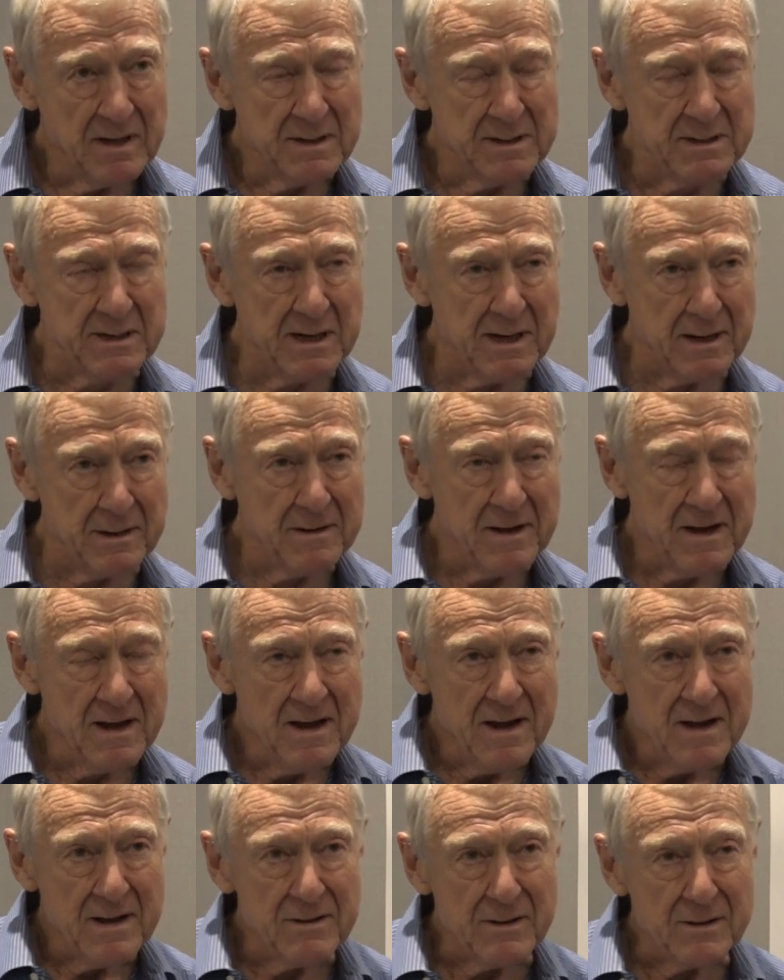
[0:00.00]
So
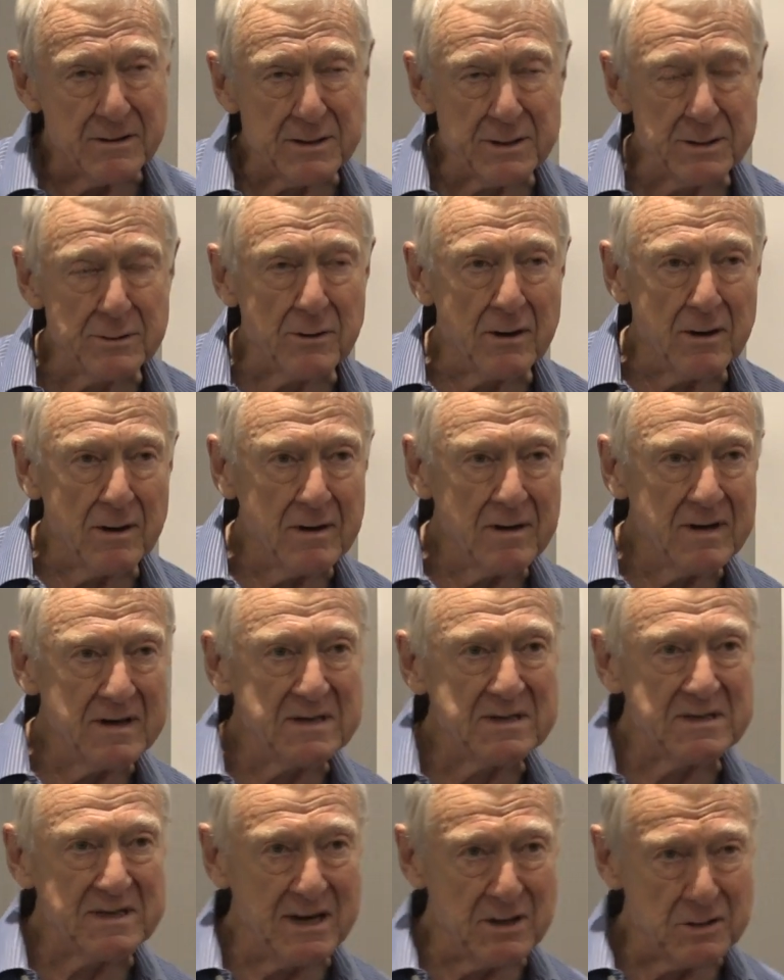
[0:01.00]
the two are
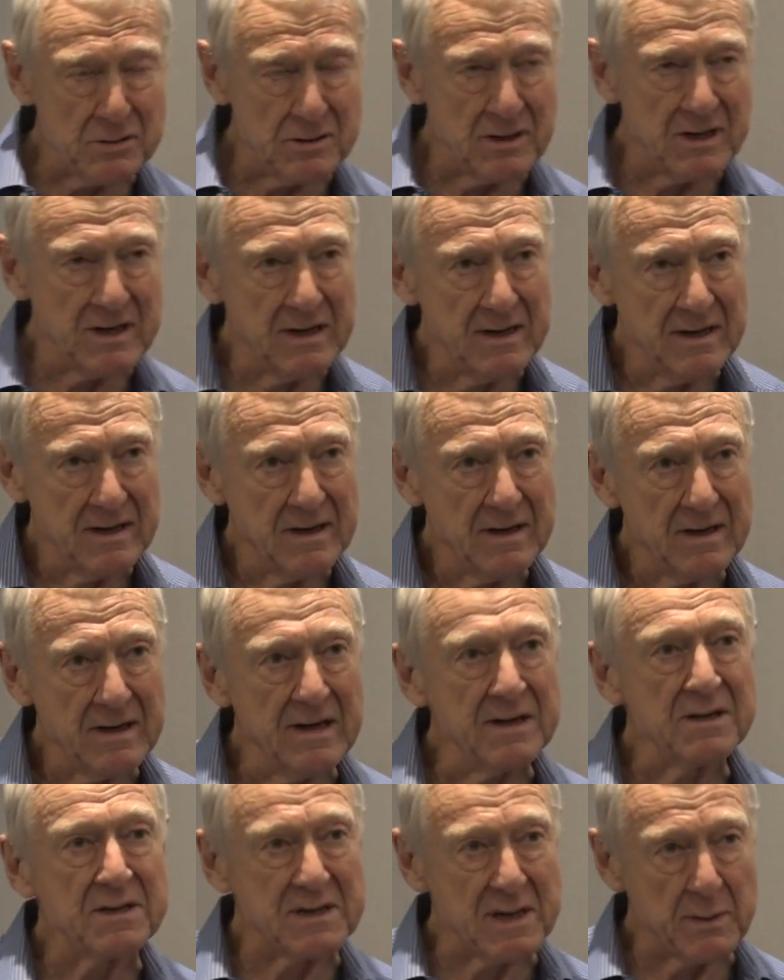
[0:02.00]
essentially
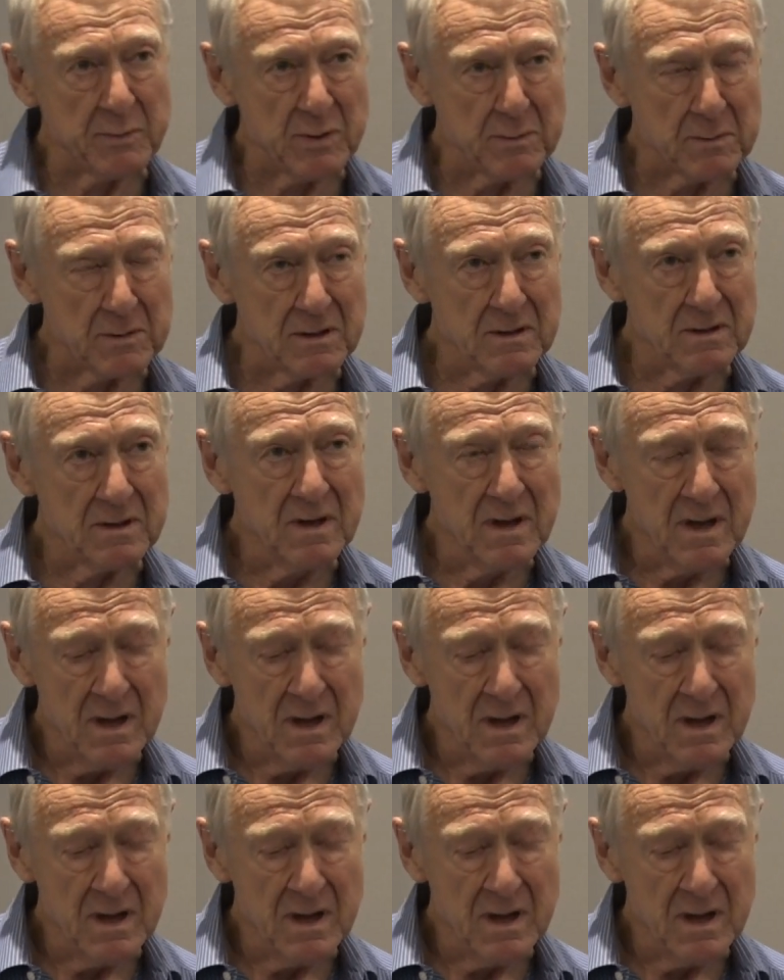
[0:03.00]
inseparable.